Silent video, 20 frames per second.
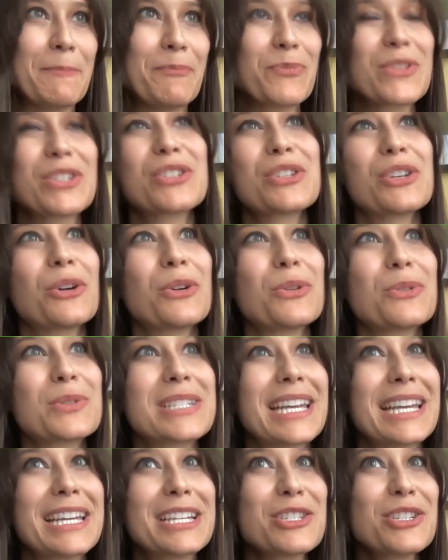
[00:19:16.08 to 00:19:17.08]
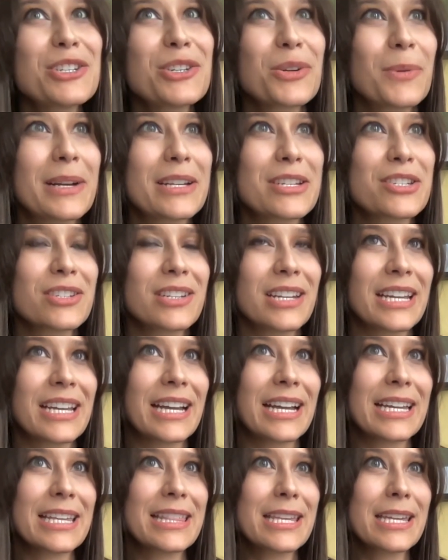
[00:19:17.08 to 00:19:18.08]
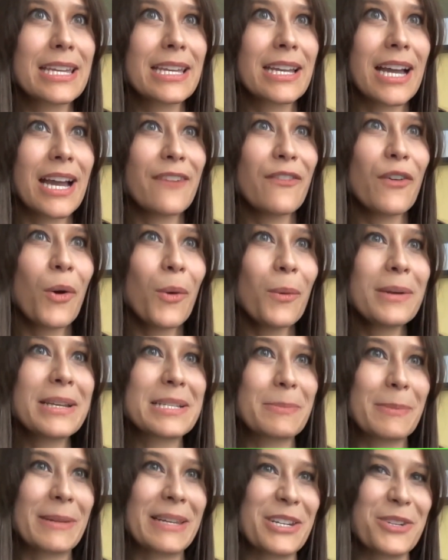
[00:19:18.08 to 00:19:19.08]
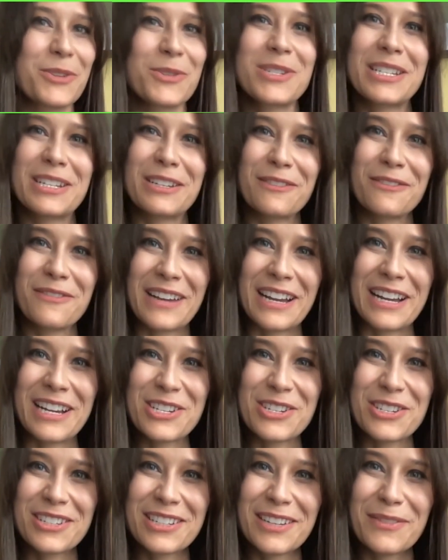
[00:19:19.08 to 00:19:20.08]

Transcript: So to answer your question, I think I've always been interested in fashion.